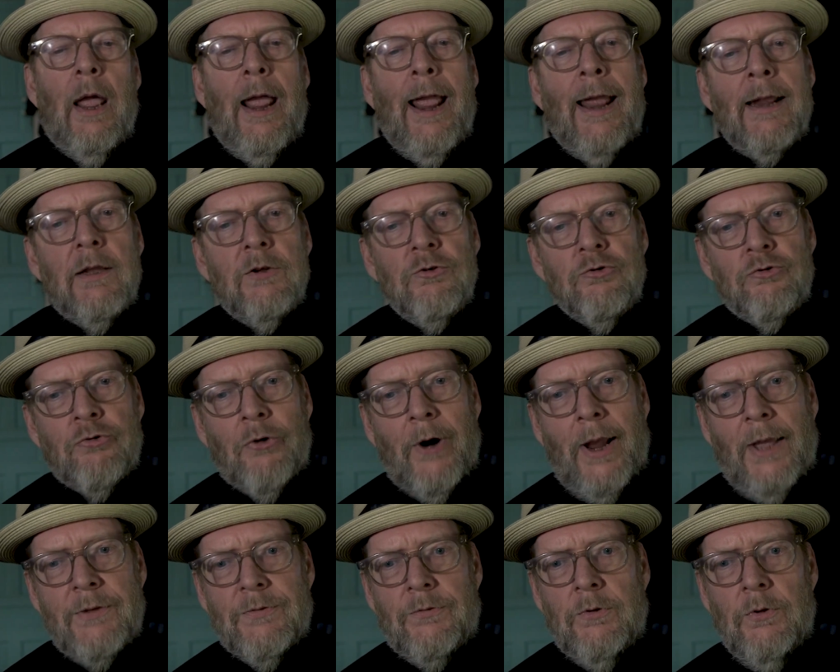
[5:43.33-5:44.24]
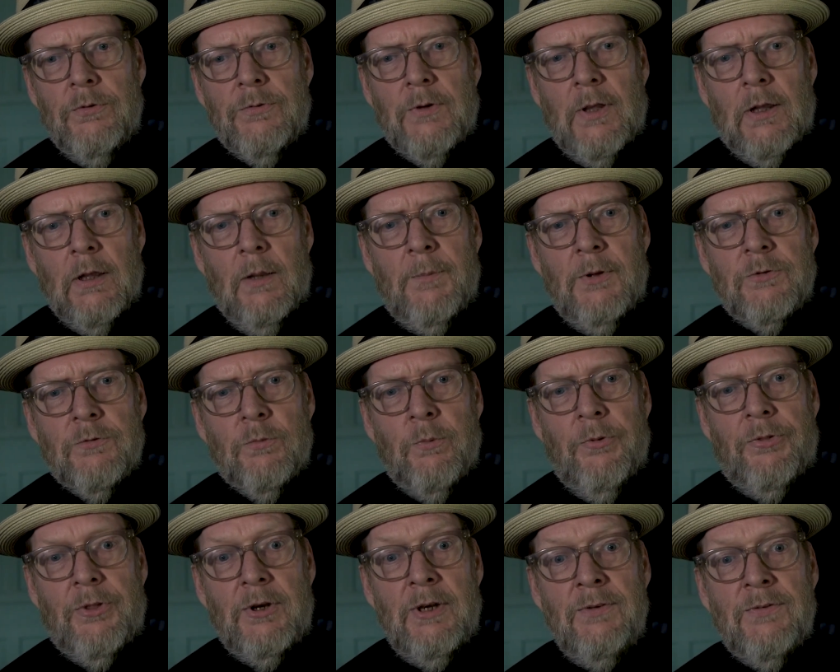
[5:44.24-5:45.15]
and contrast those elements
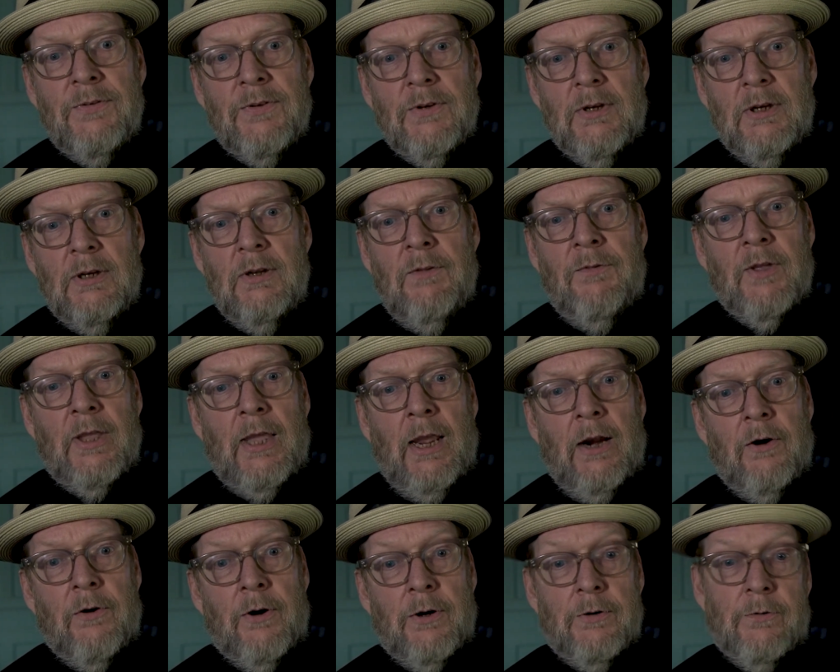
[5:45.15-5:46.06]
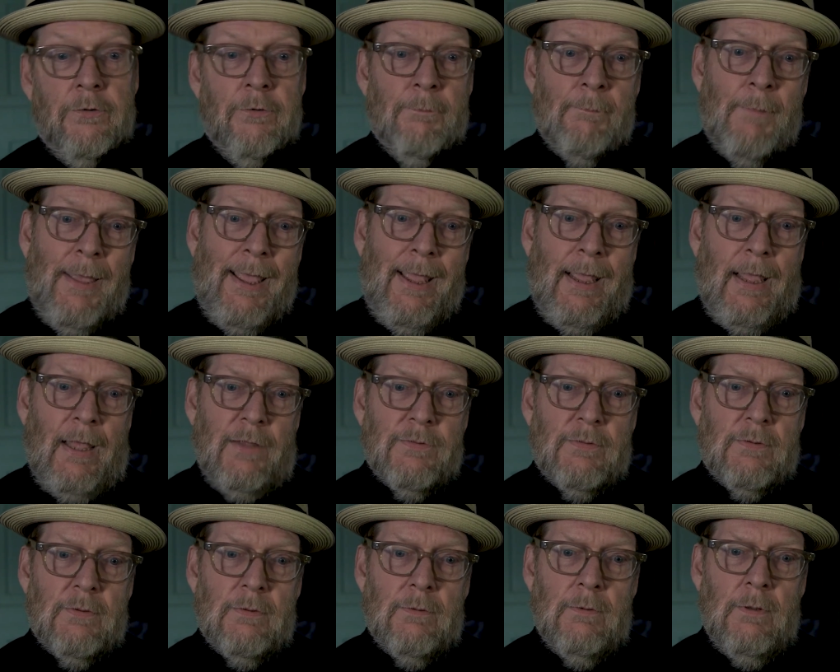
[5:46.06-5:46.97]
with an incident in the character's
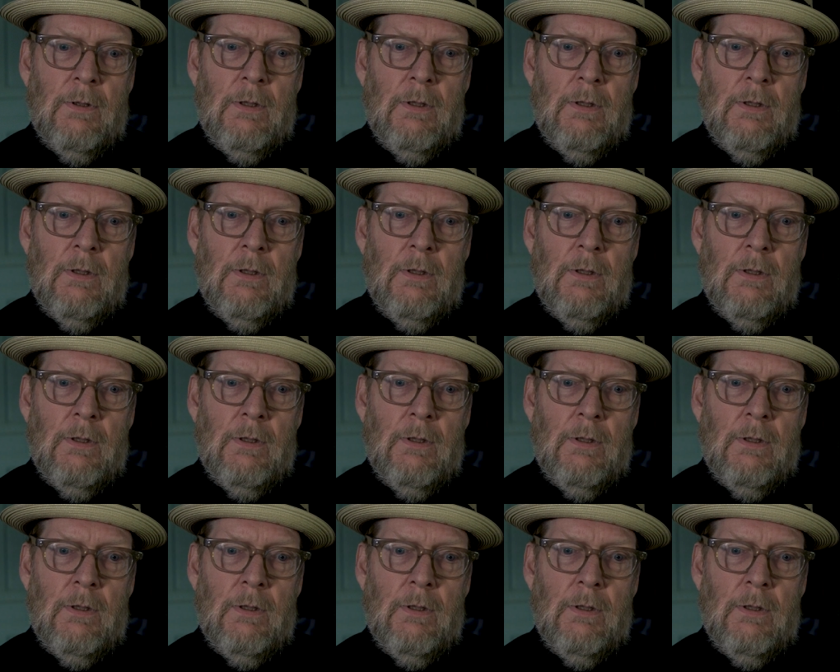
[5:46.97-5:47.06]
past.